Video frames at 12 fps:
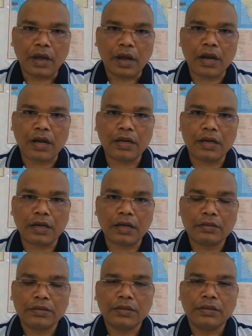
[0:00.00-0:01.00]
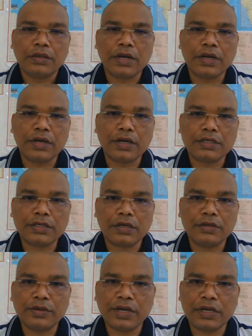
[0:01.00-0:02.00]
and education